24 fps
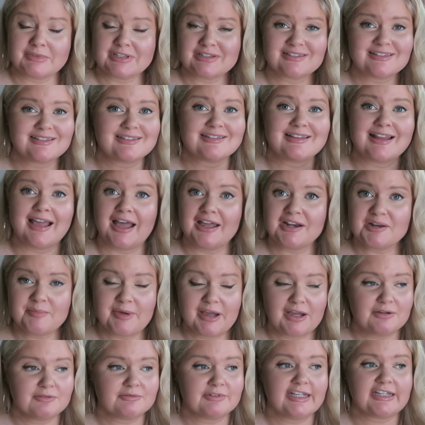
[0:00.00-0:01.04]
This is not
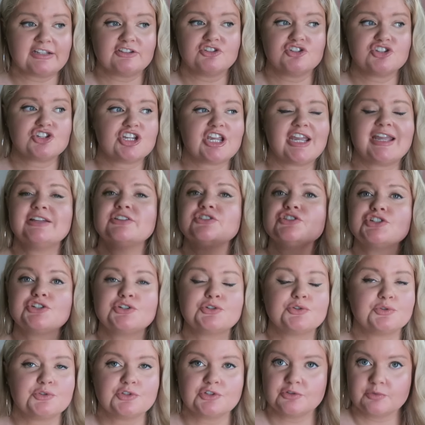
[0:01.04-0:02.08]
about like changing
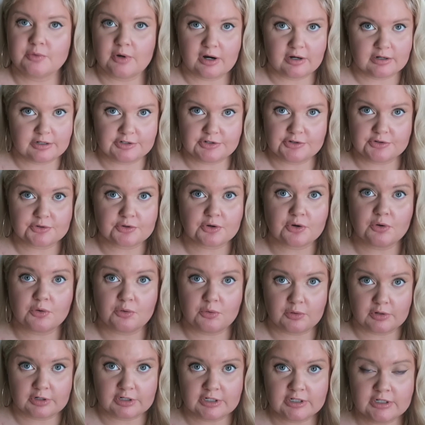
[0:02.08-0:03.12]
who you are at your
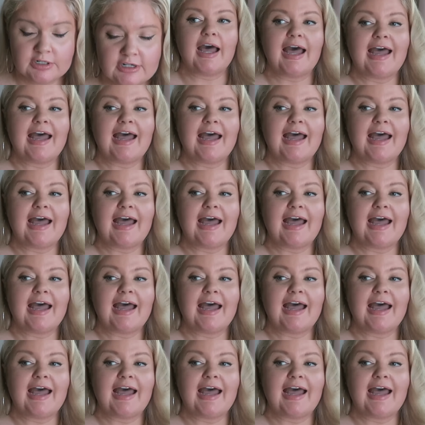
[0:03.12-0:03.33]
core.